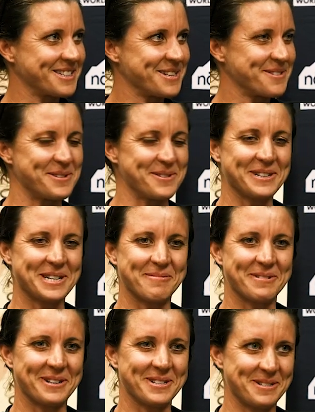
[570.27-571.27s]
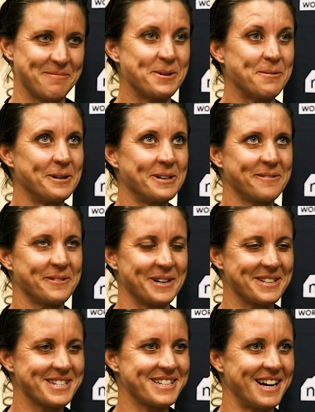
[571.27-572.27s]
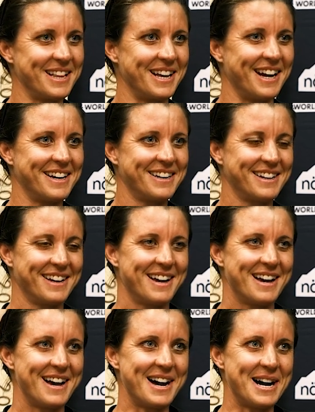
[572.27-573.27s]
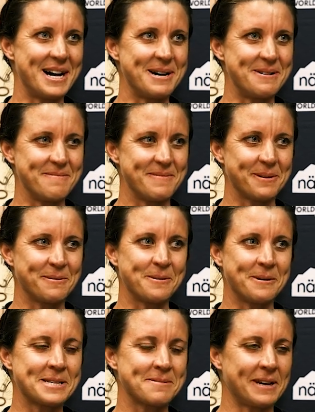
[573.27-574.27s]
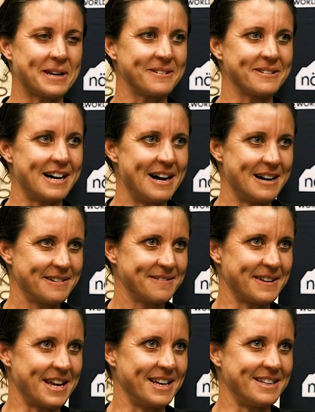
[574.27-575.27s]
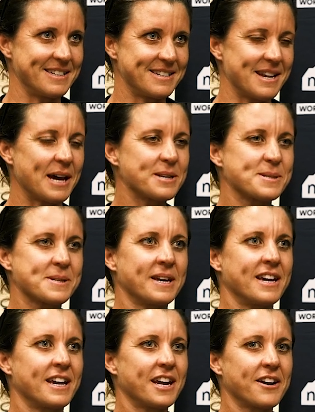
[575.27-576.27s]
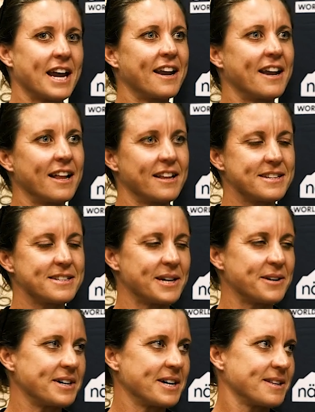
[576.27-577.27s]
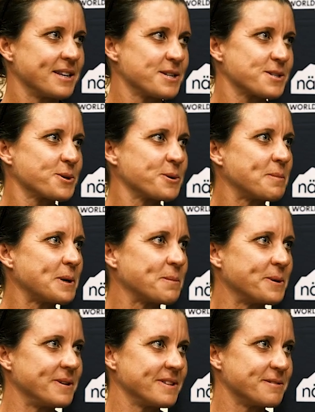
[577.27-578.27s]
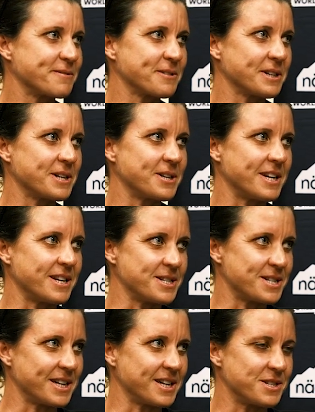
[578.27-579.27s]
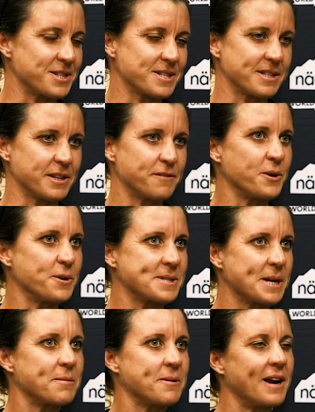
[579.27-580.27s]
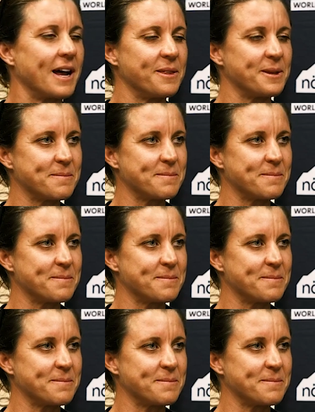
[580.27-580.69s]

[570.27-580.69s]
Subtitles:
If you ever come across him, you will if you're at the start line. He will always make you laugh, and just Kerry and Ali together. They're just good people with really good energy, and just lift those up around them.